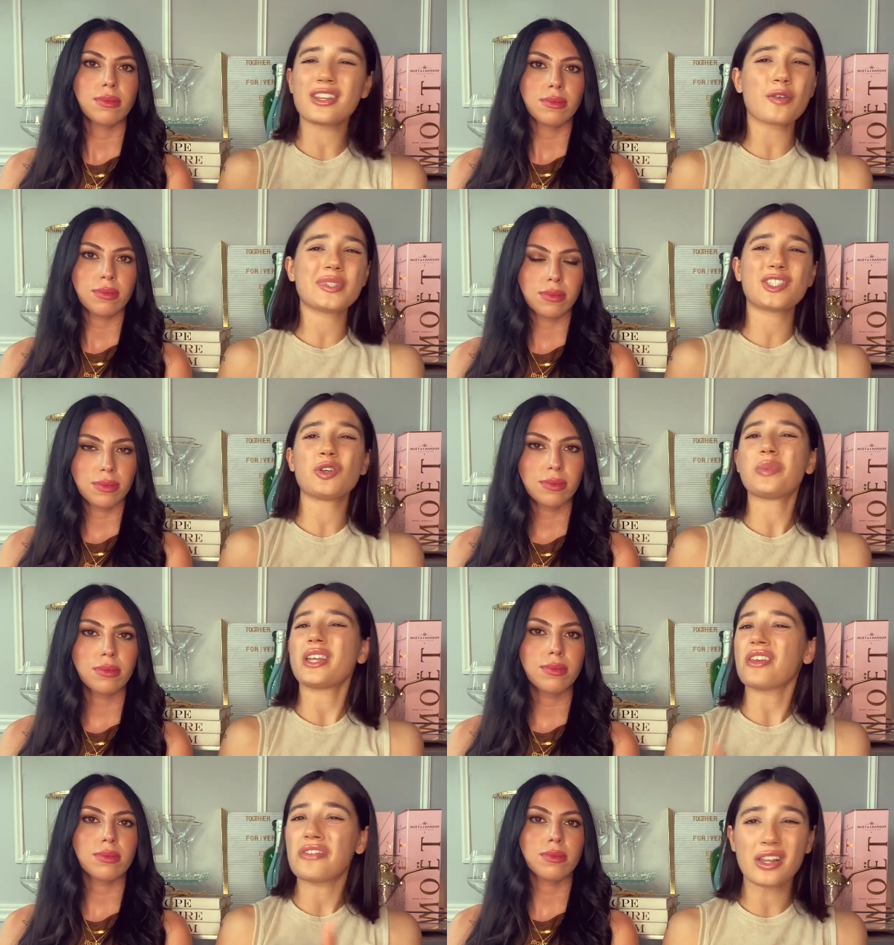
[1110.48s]
Speaker 1: a little bit stupid.
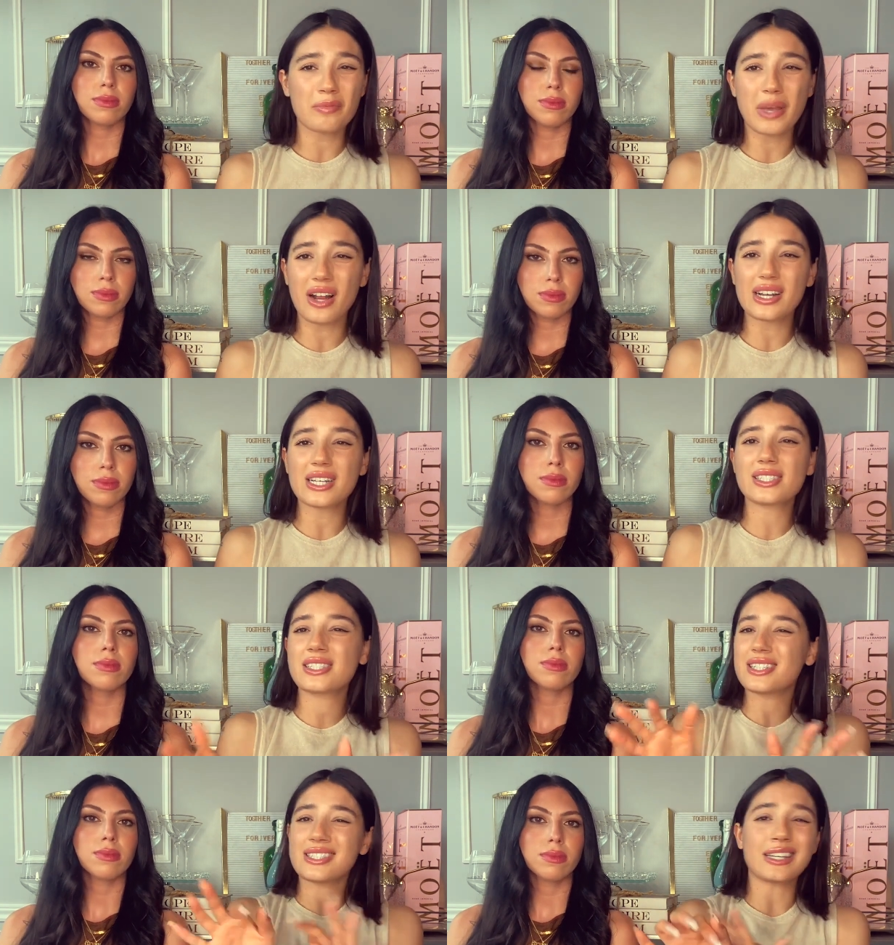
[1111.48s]
You feel embarrassed.
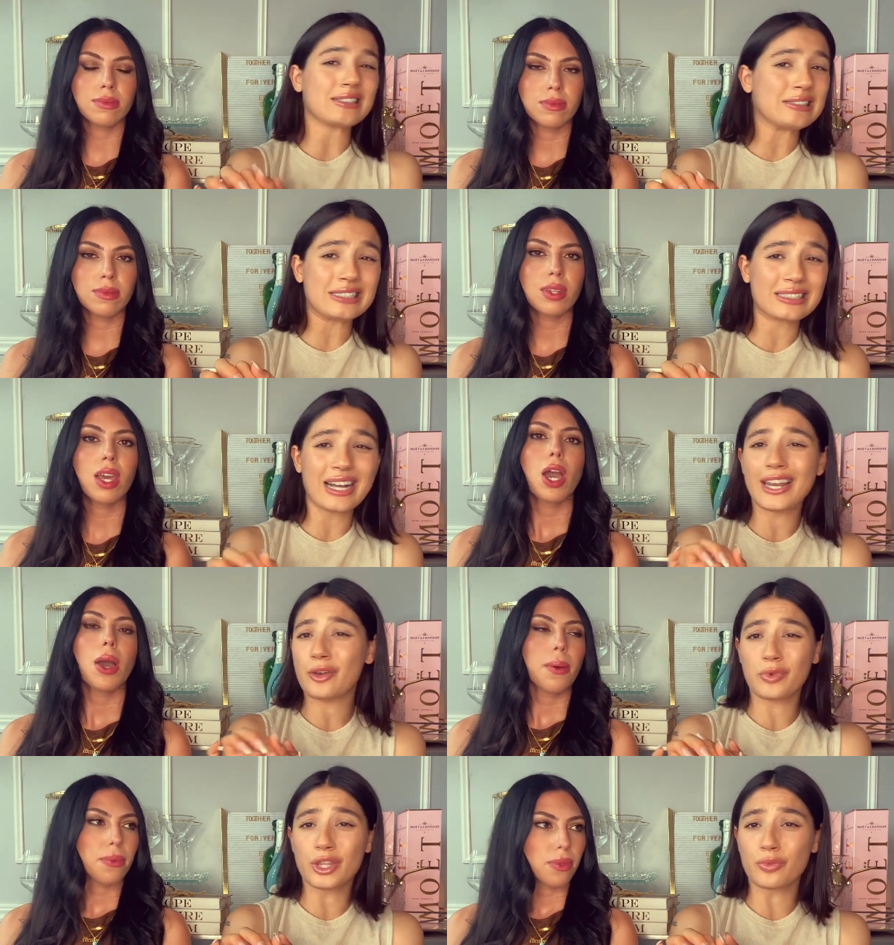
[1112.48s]
Mm-hmm. It's like, uh, I didn't
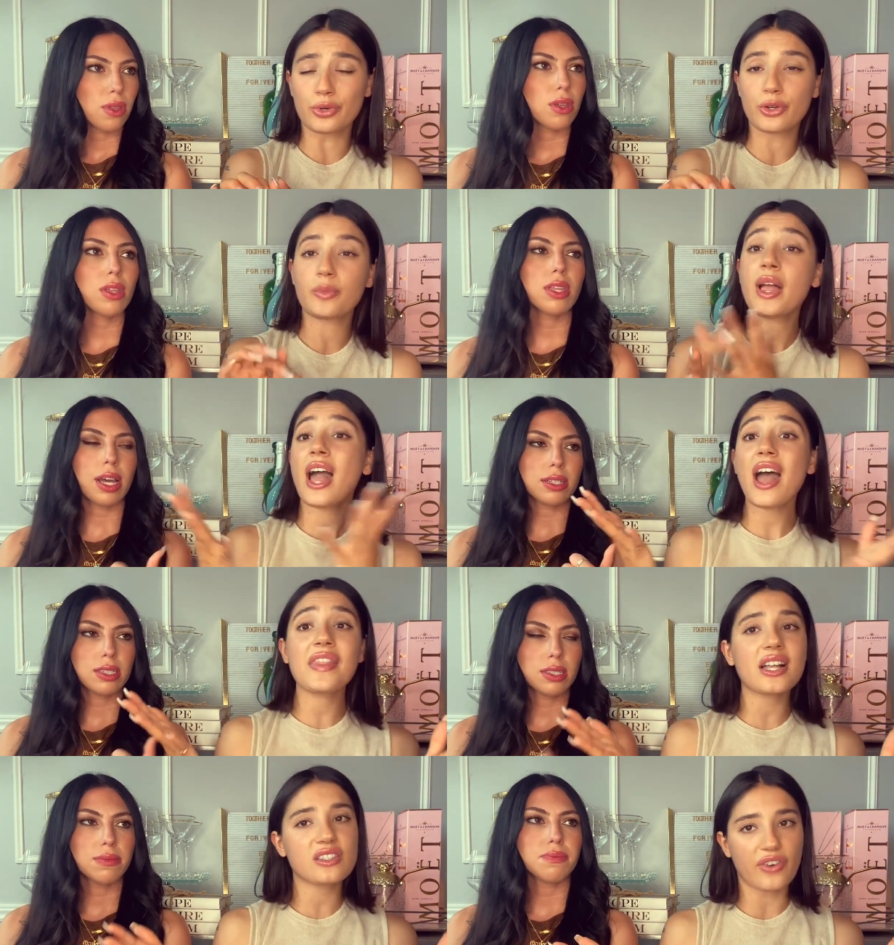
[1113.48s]
read the room. Yes. And
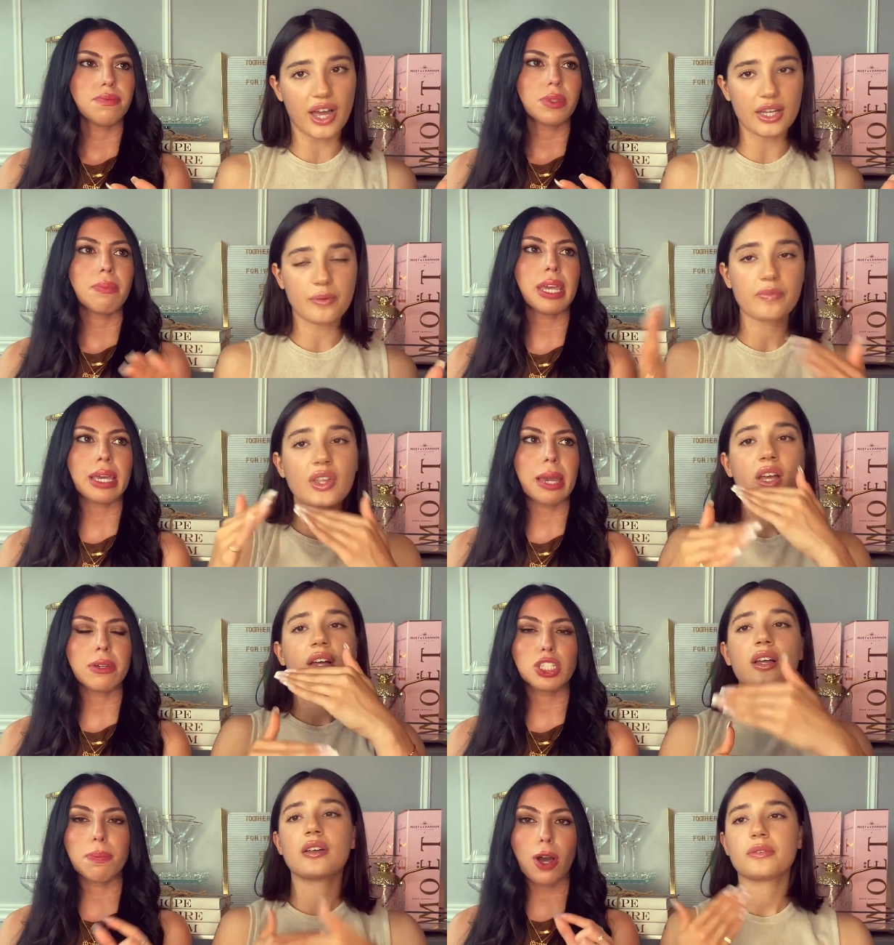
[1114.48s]
that's fine. Being
Speaker 2: able
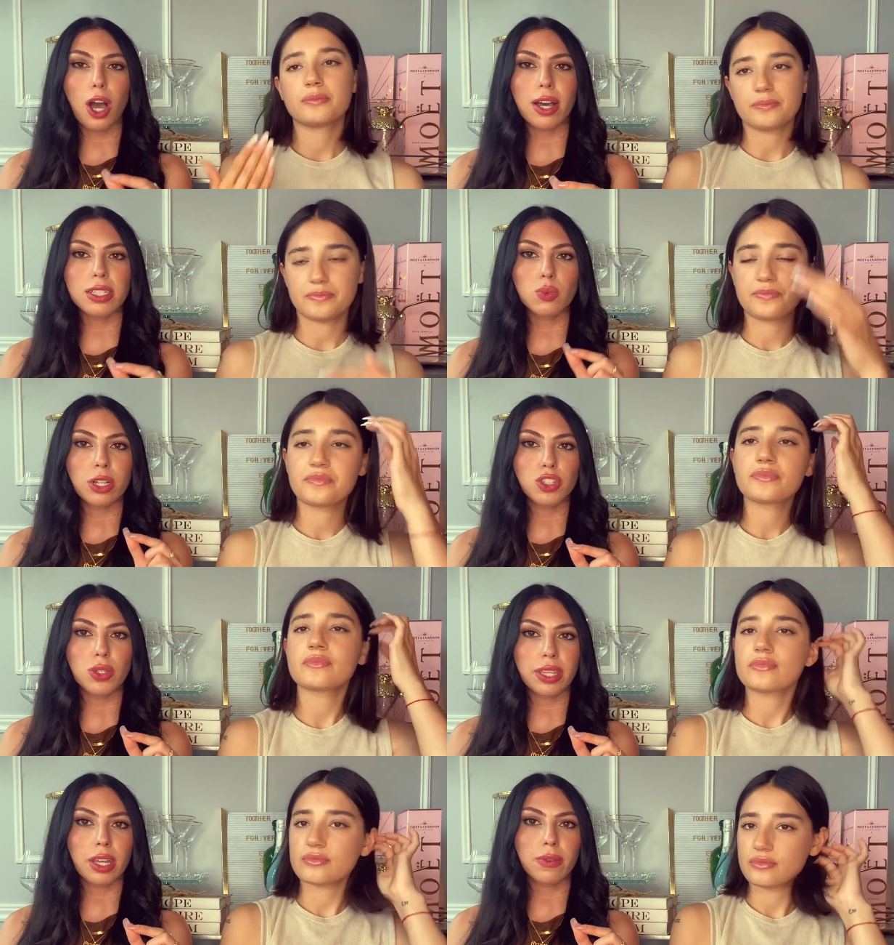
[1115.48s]
to pause once you
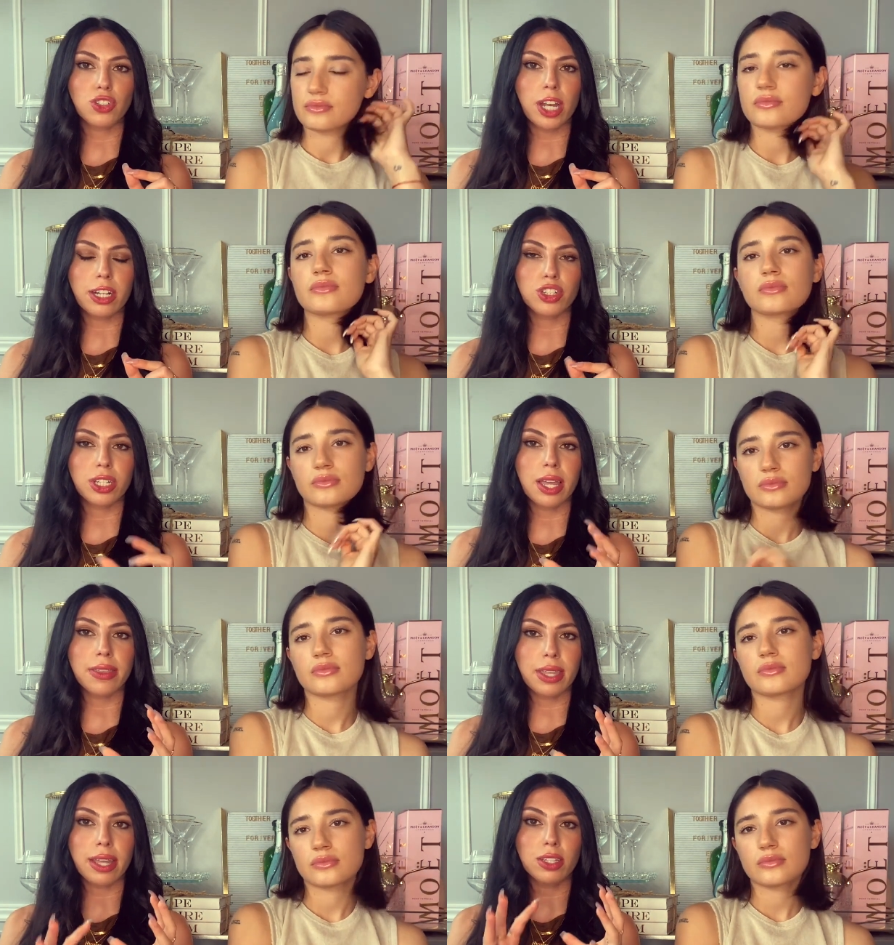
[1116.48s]
get that rejection
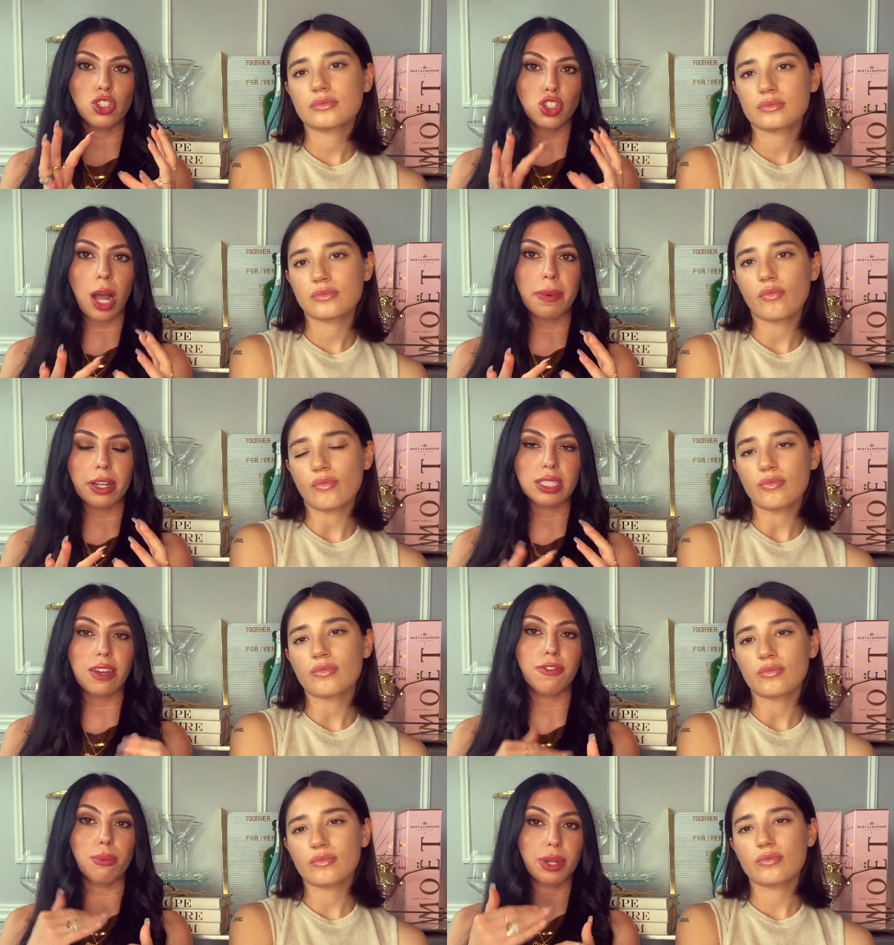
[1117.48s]
and then stopping
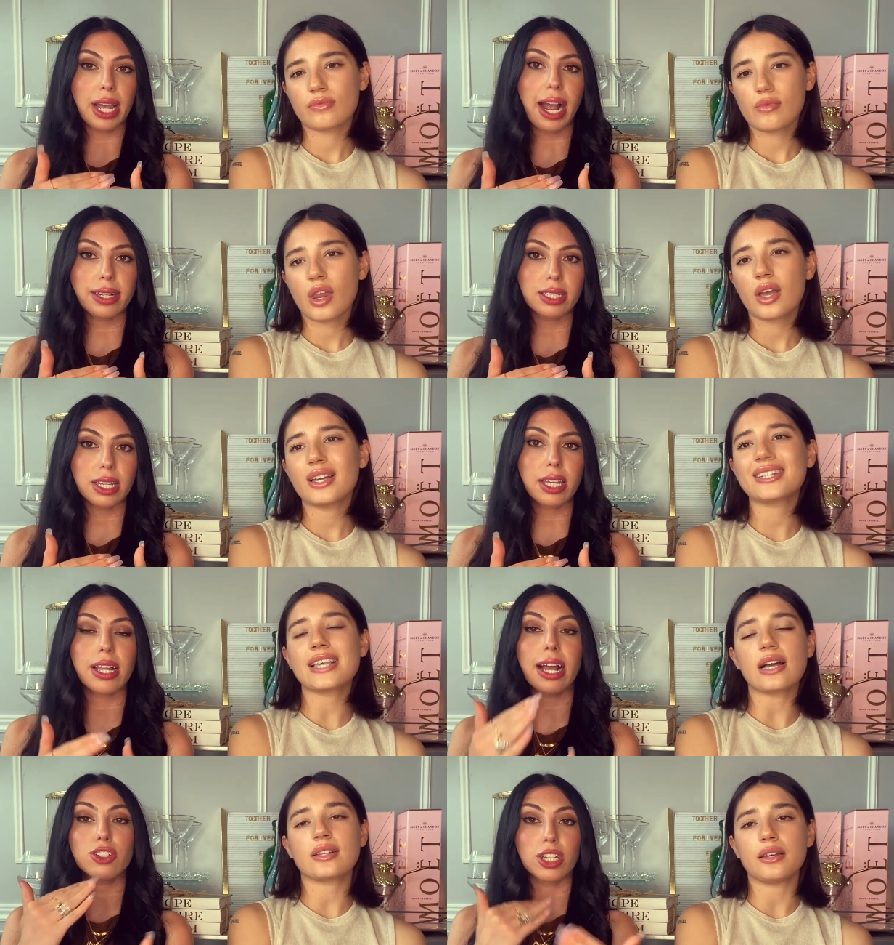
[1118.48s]
yourself from reacting exactly.
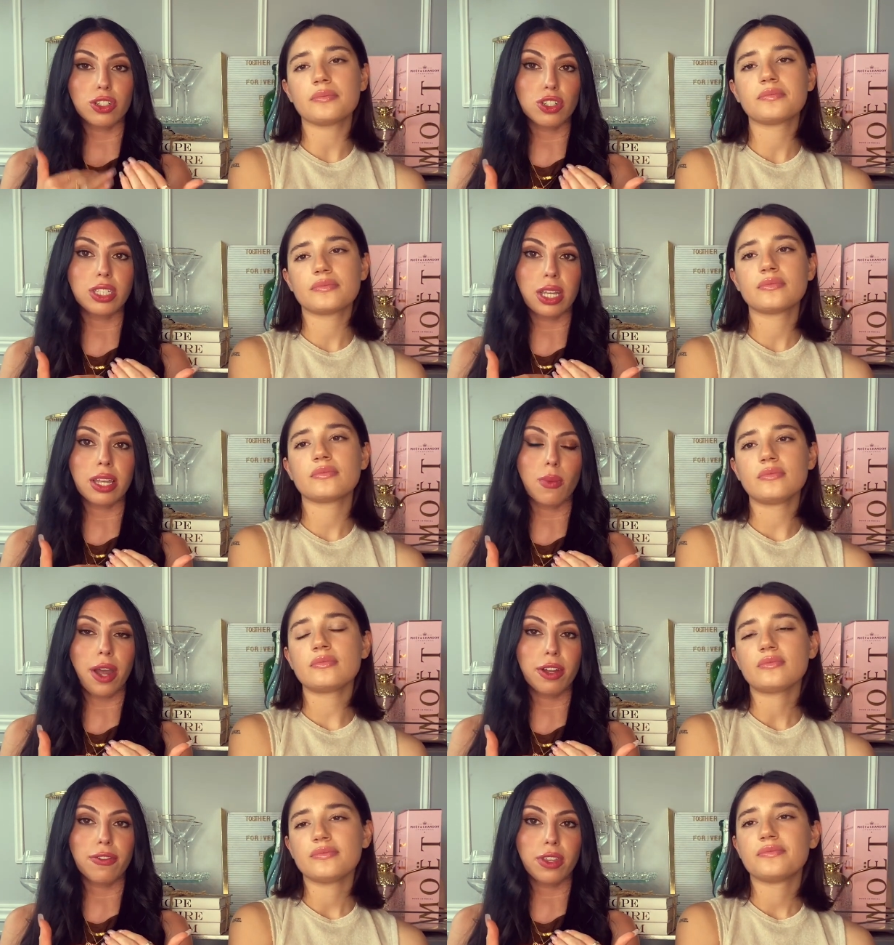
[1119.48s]
and actually understanding why
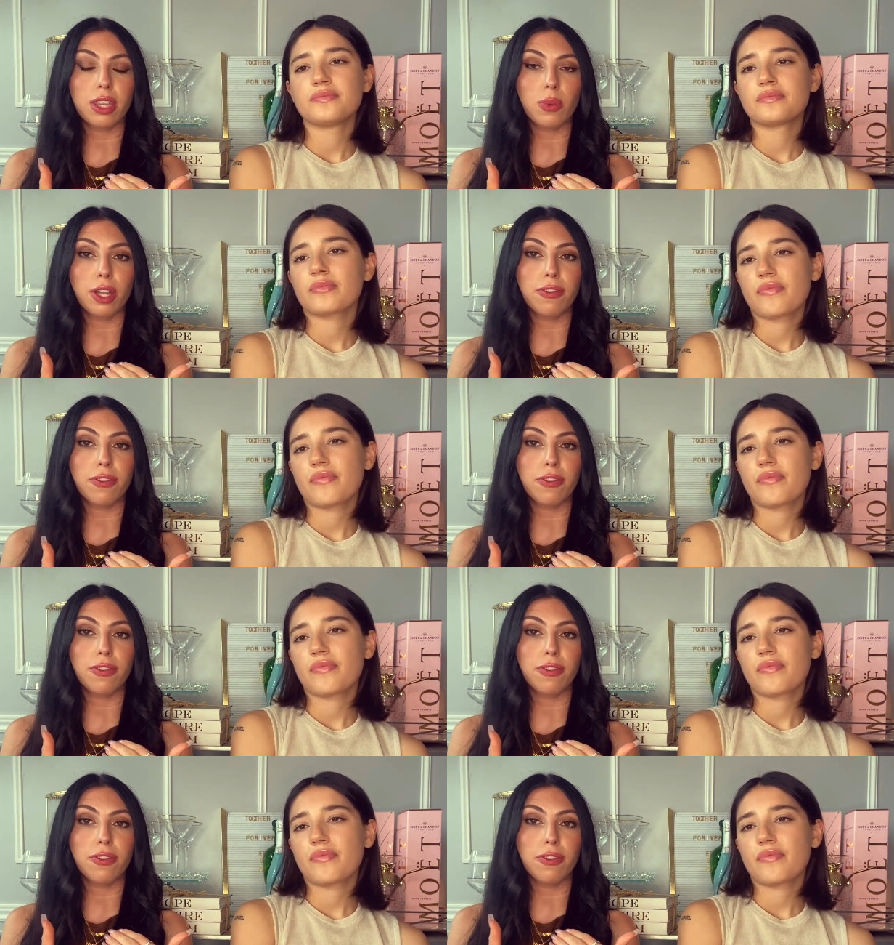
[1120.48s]
you're feeling the way you're